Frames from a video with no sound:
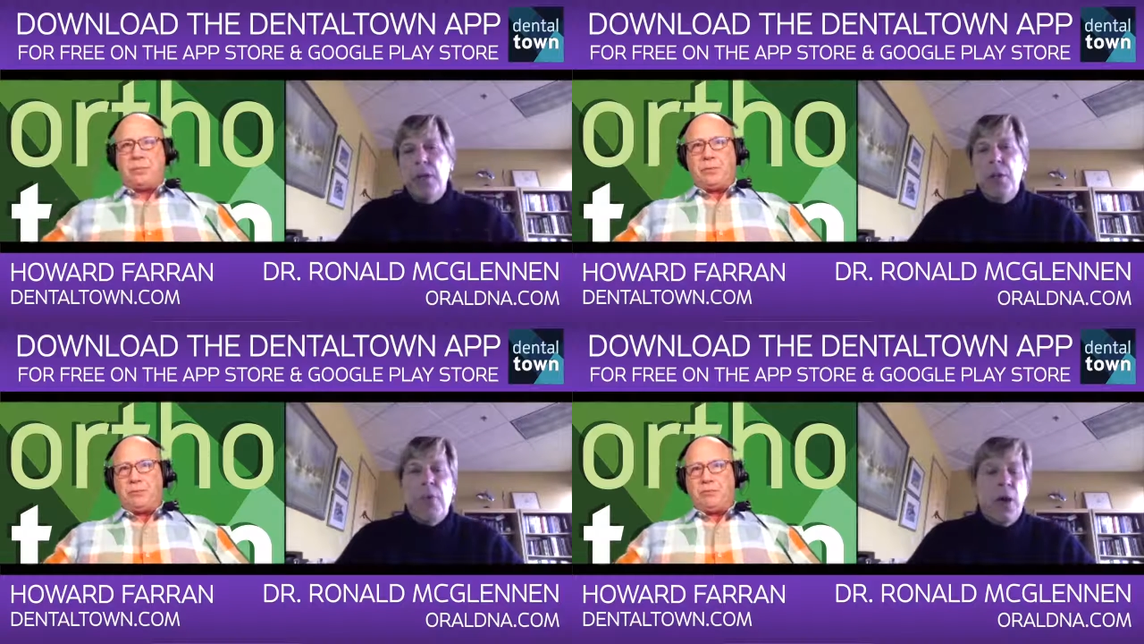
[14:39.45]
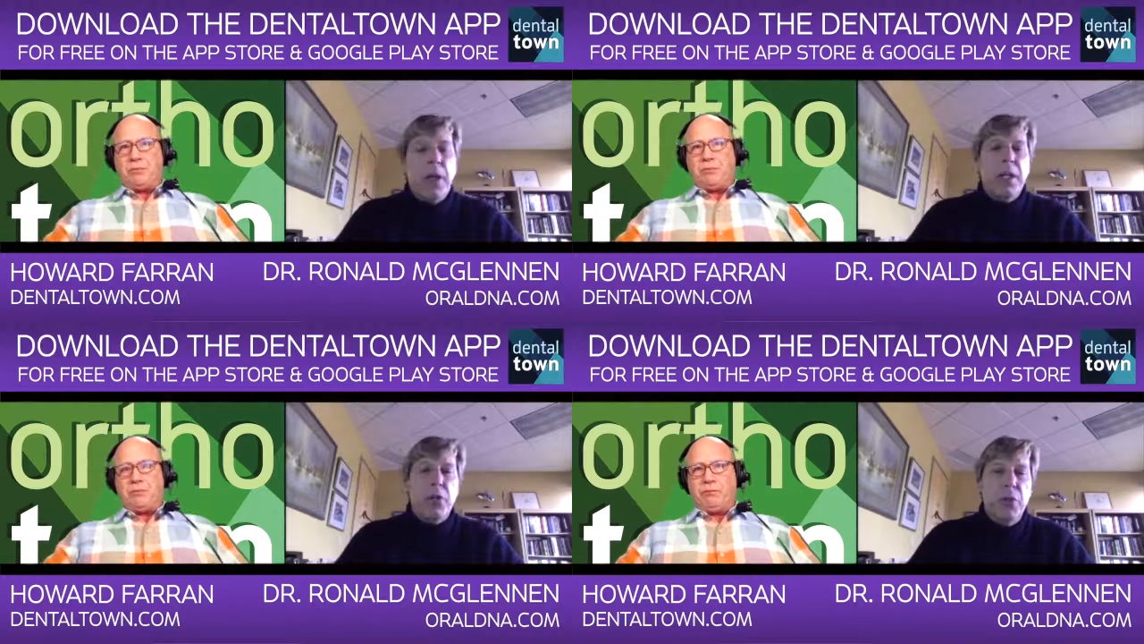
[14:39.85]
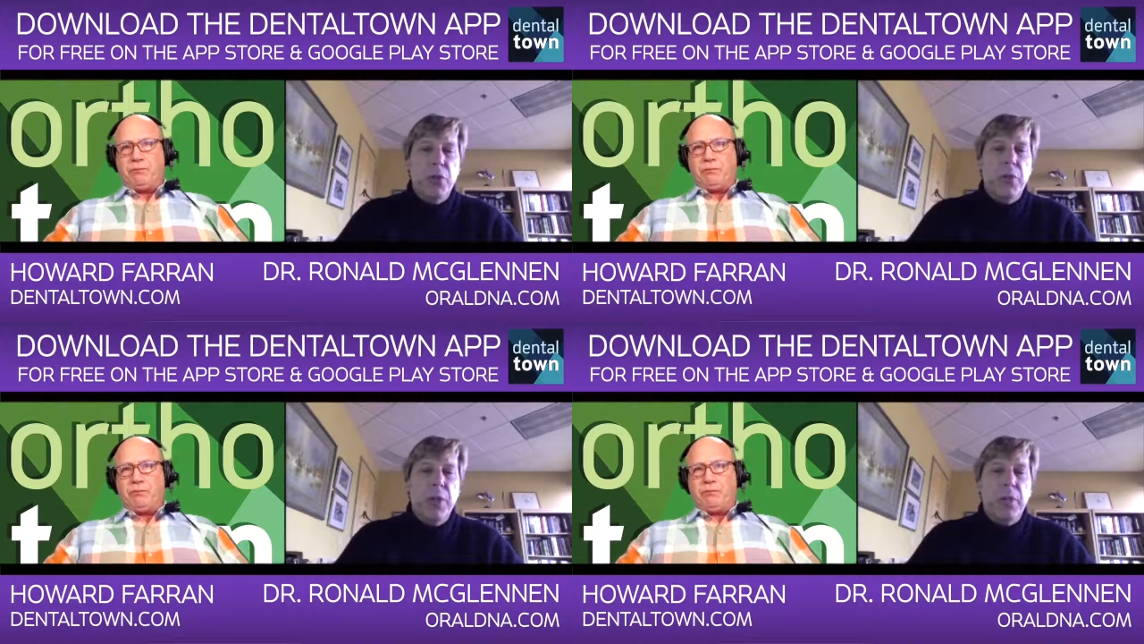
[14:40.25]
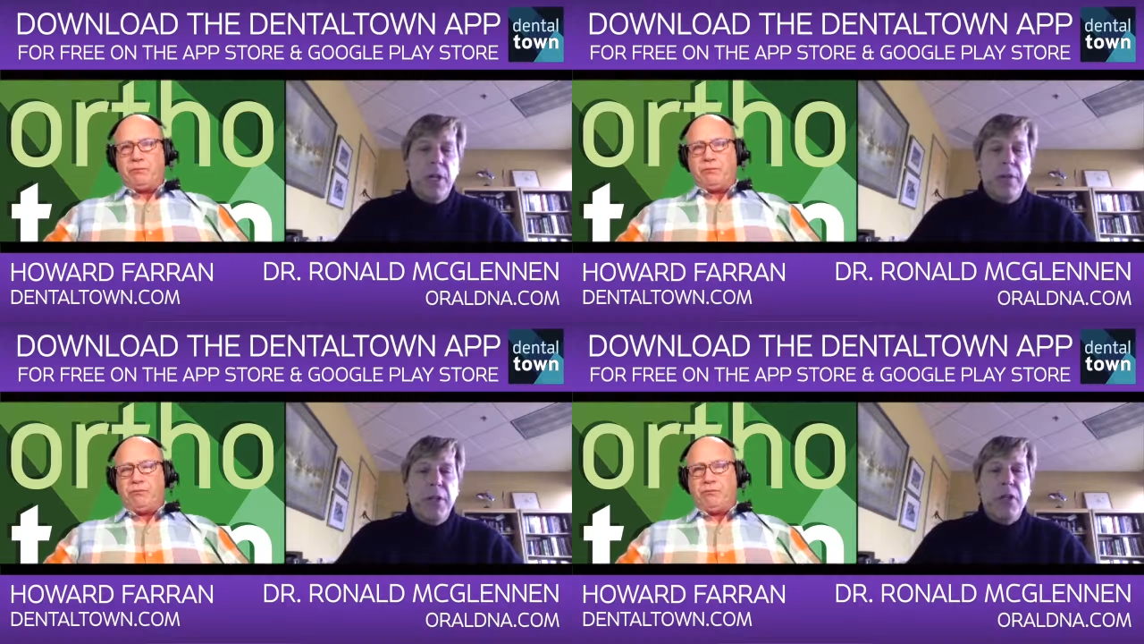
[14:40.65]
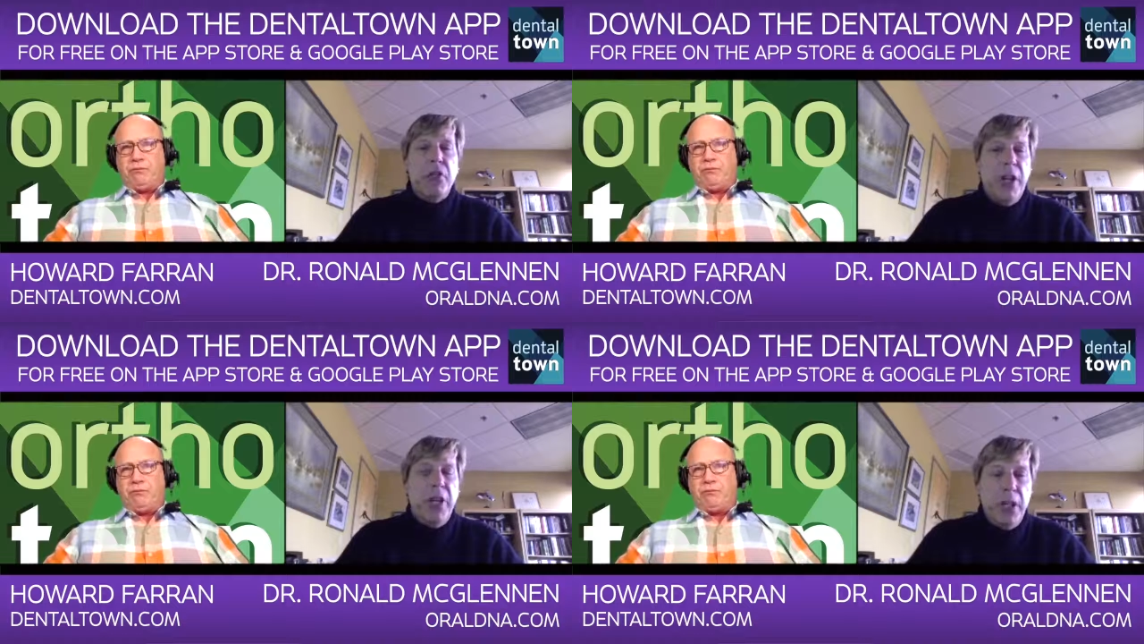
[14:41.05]
Speaker 1: you market to and whatever you
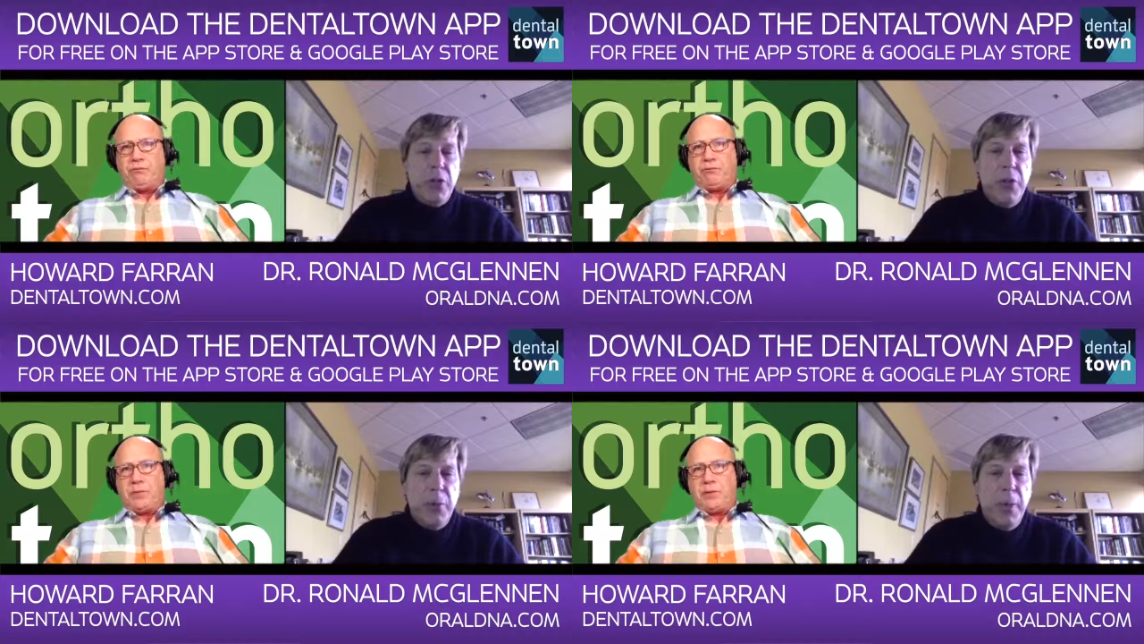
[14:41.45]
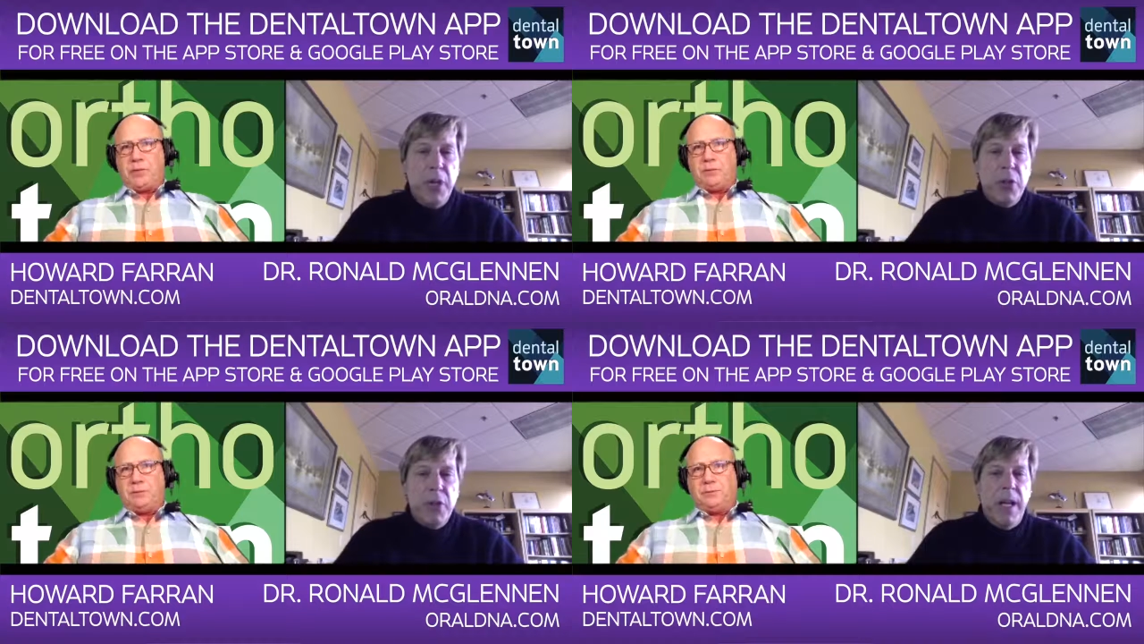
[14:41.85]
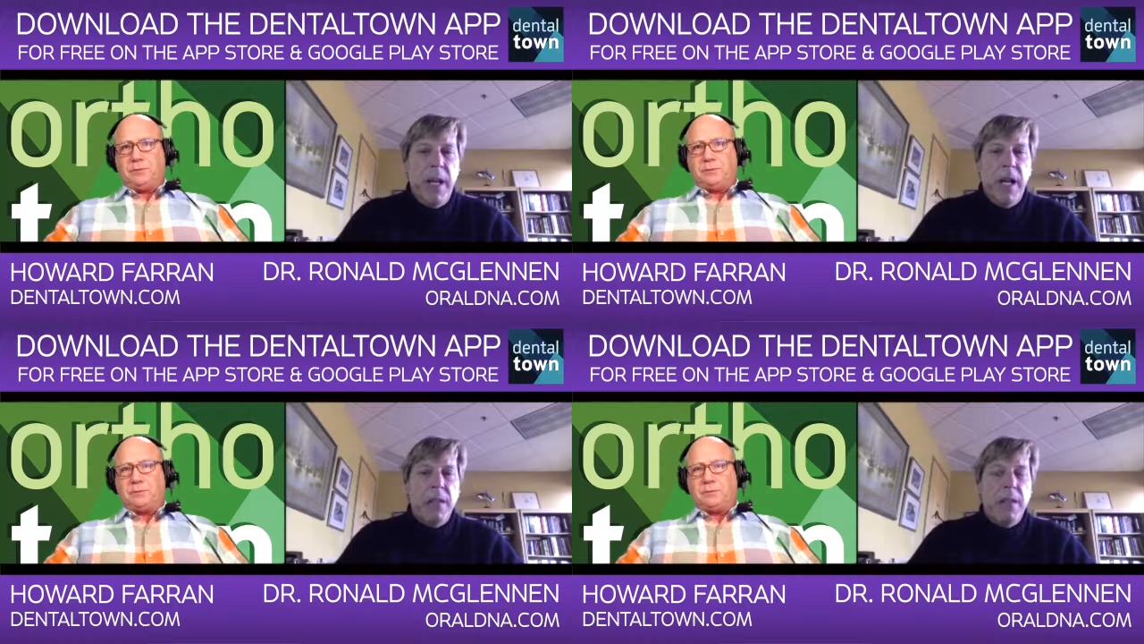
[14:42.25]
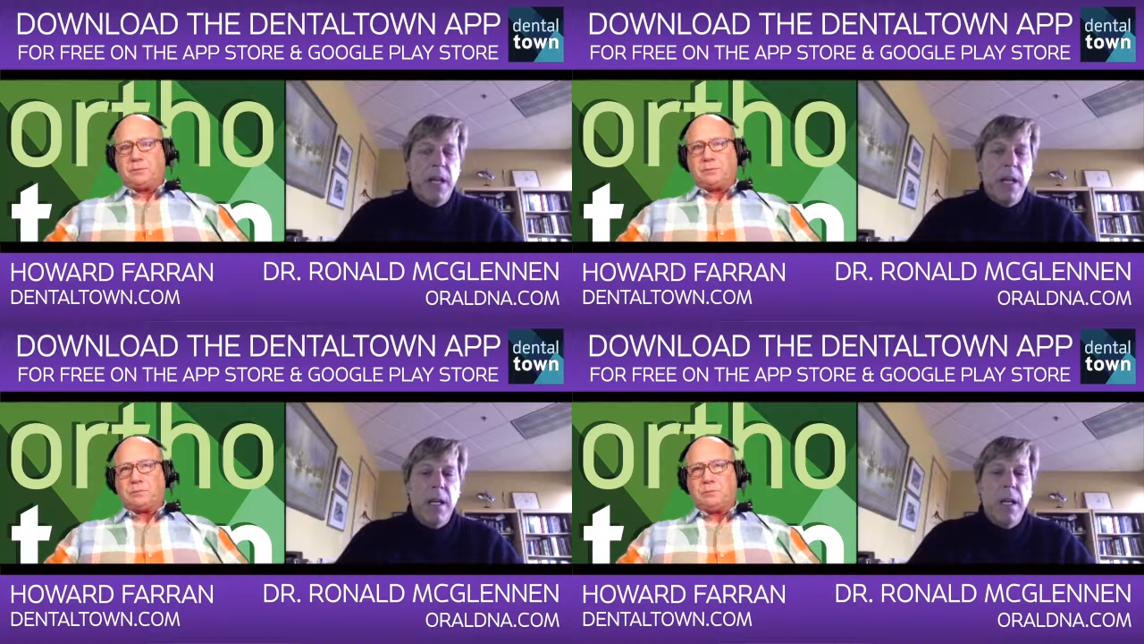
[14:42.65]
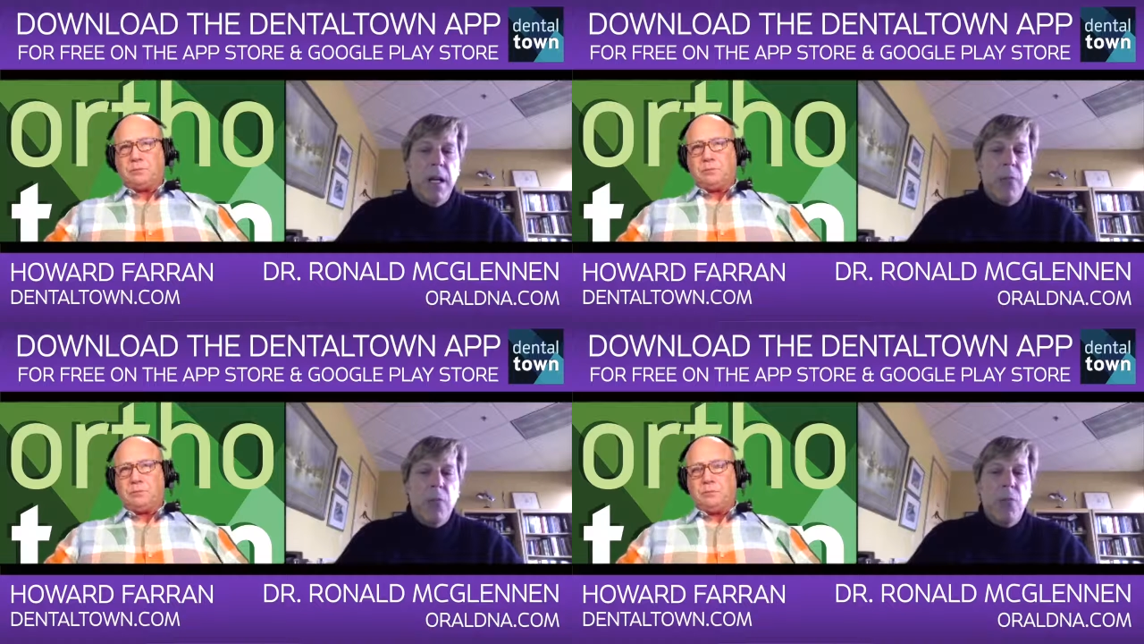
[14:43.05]
sell it to your patients at.
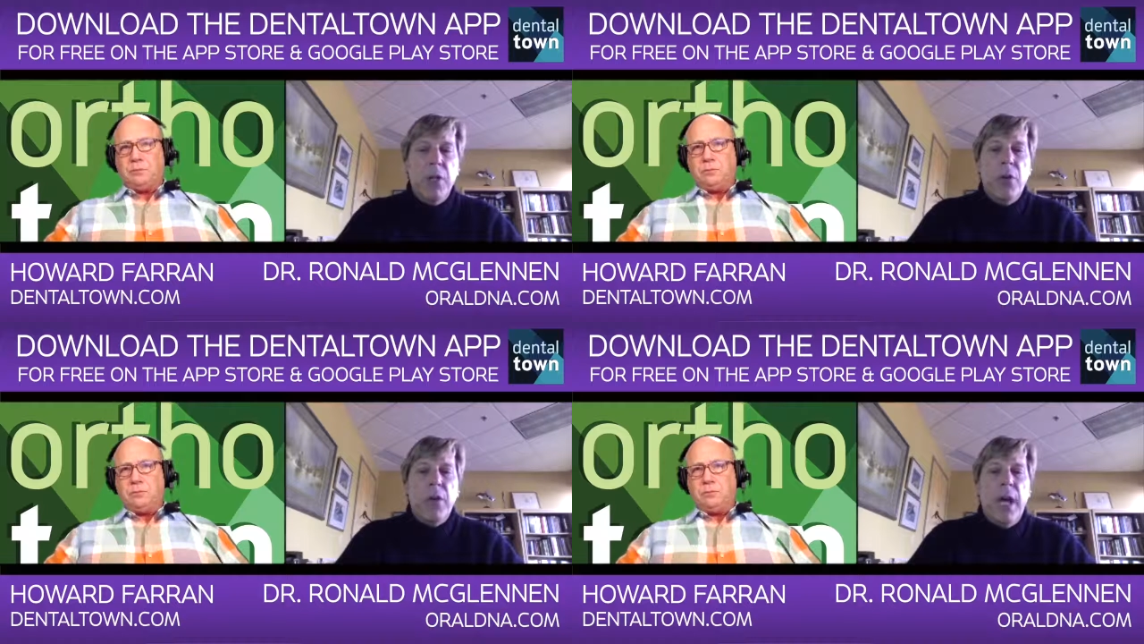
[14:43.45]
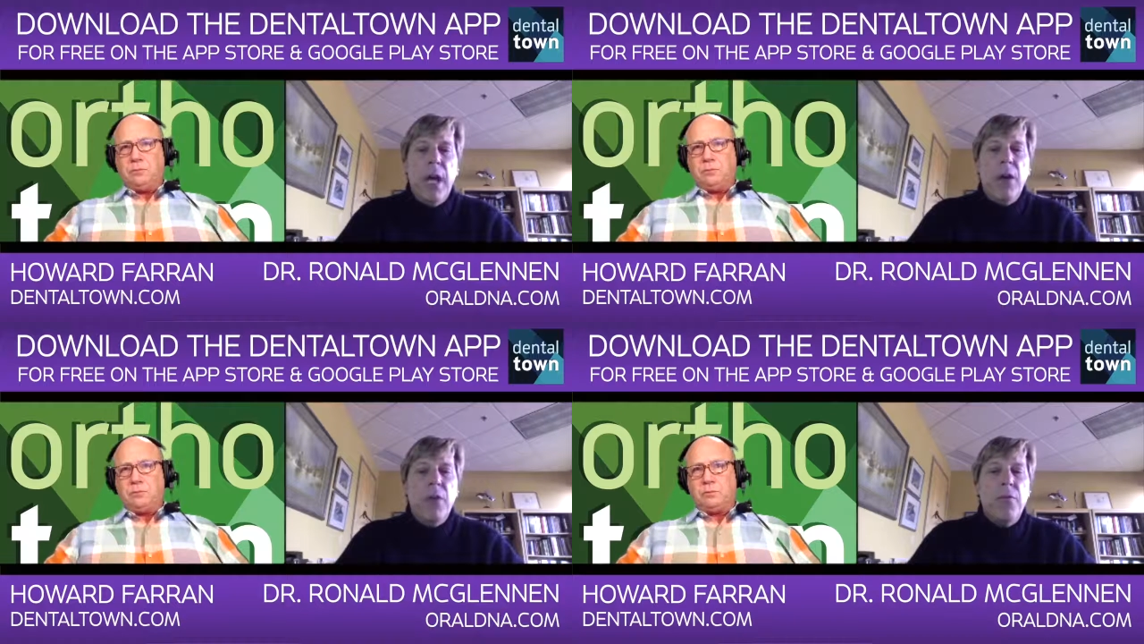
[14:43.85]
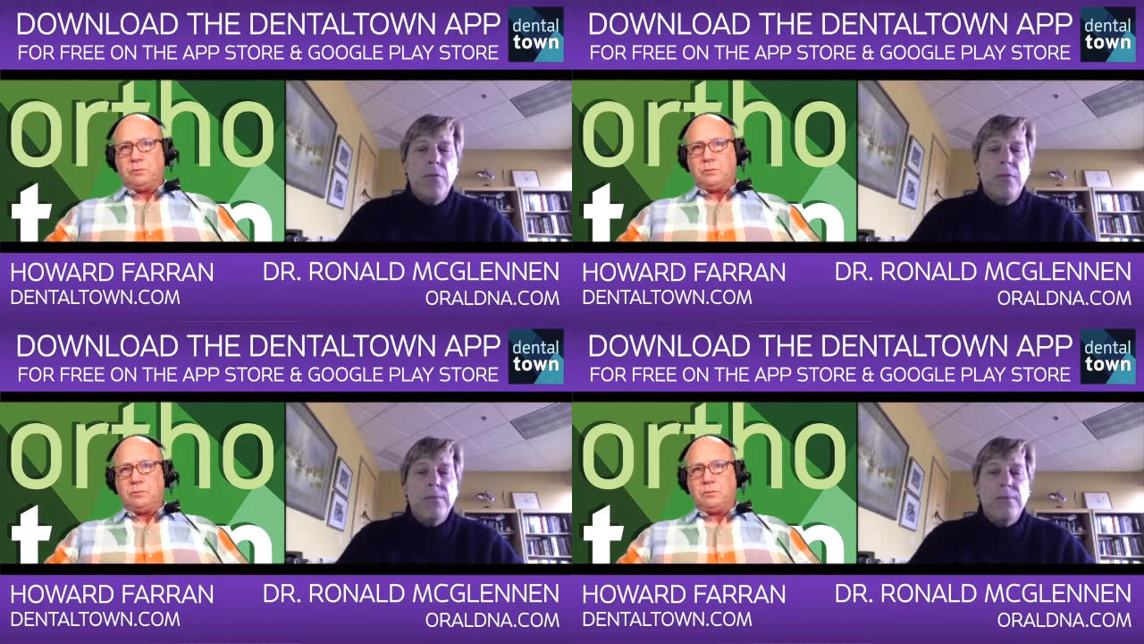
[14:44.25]
Uh, we don't have